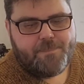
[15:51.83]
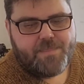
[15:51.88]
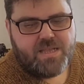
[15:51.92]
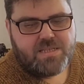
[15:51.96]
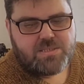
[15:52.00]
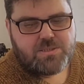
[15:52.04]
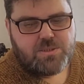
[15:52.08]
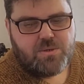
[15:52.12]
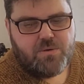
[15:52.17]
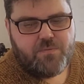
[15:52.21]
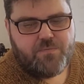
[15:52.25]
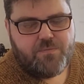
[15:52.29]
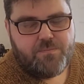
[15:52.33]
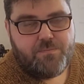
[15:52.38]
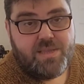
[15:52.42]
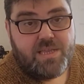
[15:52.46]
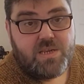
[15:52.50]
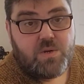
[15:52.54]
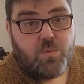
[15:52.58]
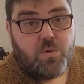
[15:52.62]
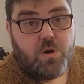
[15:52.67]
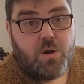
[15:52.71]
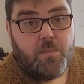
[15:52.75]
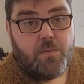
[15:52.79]
That's all from me
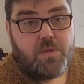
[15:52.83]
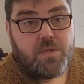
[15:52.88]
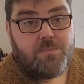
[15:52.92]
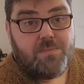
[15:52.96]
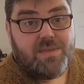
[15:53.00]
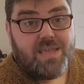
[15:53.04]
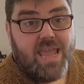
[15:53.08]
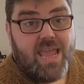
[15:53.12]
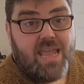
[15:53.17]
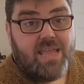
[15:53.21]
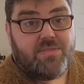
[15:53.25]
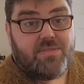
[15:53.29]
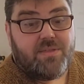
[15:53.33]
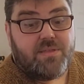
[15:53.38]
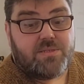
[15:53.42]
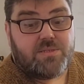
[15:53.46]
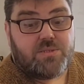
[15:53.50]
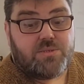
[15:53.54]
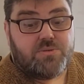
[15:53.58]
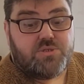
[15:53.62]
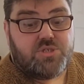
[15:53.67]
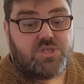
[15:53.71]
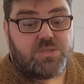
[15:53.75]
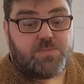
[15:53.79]
in the world. We can be anything
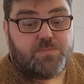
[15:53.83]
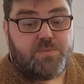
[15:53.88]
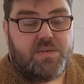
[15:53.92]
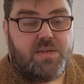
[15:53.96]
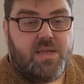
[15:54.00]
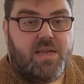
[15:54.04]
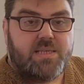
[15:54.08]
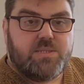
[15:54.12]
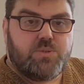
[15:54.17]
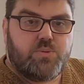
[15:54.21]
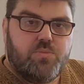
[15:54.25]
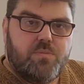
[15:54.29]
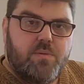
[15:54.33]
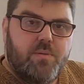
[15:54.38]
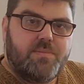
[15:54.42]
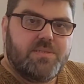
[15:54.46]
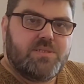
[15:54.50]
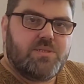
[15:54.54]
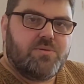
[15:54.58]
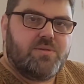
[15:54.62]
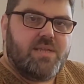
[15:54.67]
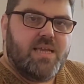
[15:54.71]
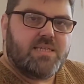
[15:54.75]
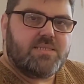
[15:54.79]
at all. Just be nice.
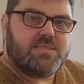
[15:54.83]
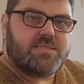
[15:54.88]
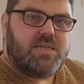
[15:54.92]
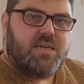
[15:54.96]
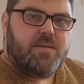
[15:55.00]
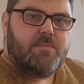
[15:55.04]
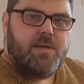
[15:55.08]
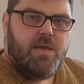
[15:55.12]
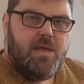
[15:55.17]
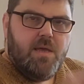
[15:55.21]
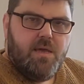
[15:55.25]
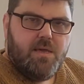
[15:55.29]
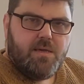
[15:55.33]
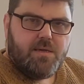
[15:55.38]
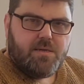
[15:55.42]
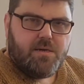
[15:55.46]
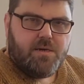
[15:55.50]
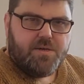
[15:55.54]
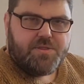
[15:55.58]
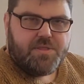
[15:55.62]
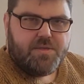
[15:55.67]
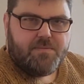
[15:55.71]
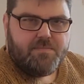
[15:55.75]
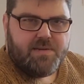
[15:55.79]
Remember, till next time,
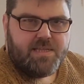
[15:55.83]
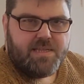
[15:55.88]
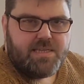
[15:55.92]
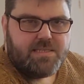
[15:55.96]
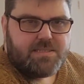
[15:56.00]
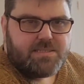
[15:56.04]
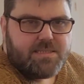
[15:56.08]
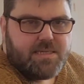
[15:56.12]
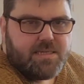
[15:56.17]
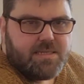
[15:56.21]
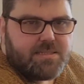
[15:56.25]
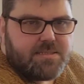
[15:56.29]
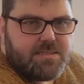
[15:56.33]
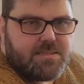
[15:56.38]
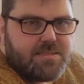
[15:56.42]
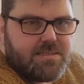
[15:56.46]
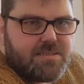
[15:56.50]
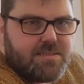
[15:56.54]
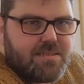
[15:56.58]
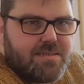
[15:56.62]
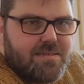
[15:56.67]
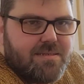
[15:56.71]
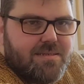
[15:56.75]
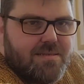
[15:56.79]
Gotham needs
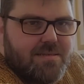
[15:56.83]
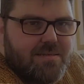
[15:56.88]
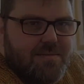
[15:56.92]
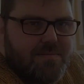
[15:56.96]
us.